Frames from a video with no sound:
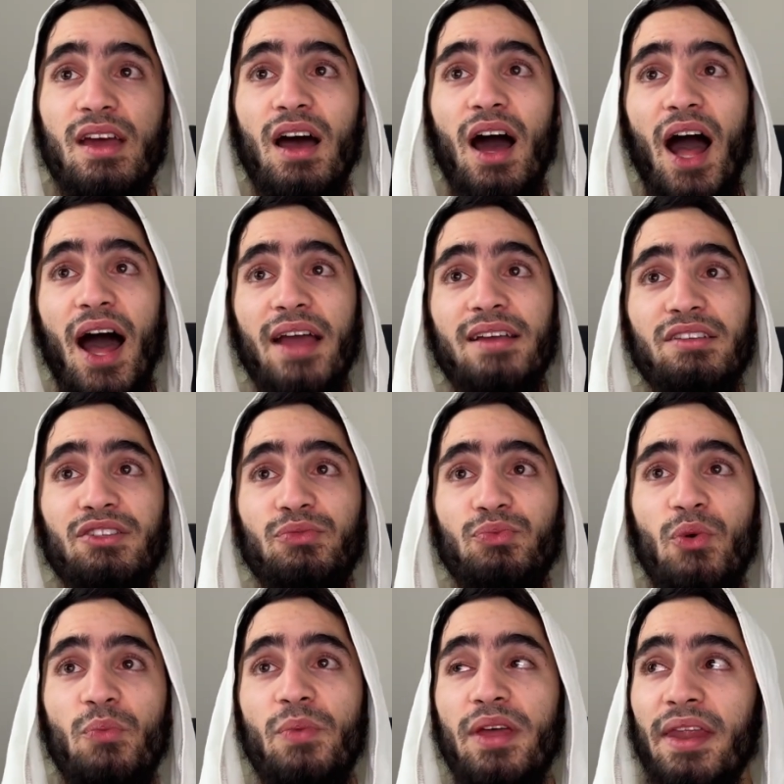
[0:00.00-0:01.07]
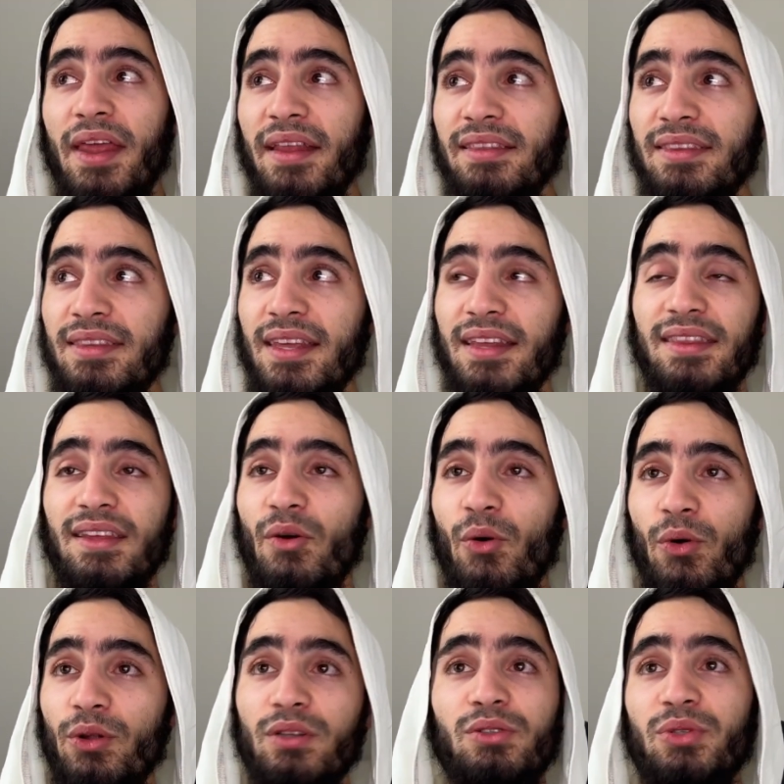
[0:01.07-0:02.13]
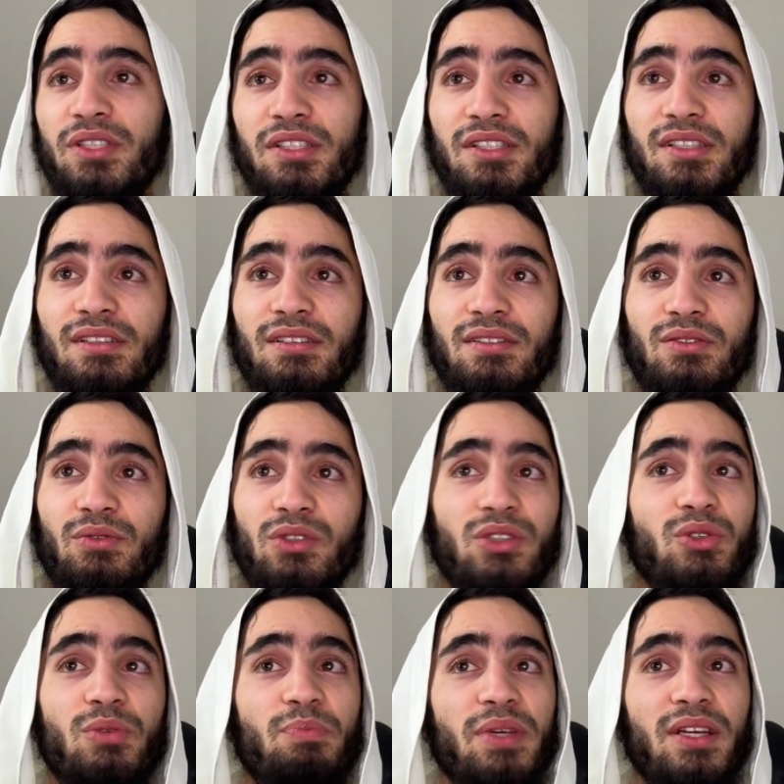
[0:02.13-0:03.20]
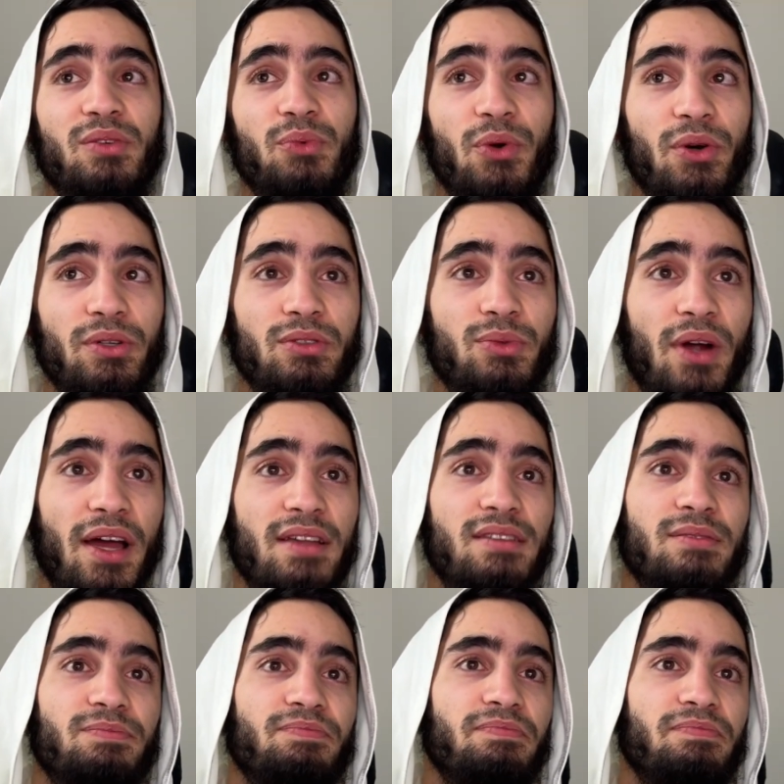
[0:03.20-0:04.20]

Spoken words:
highest woman in the whole Christian European world, right?